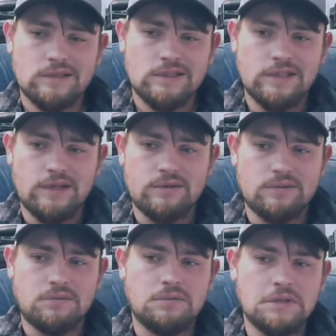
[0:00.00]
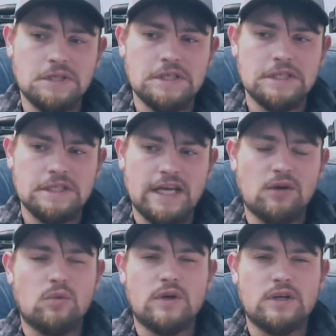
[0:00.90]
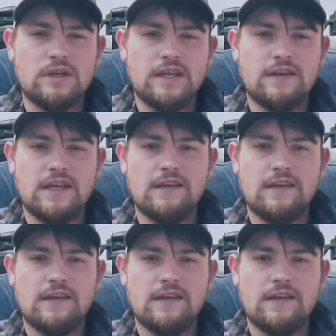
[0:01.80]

you know, I don't want to,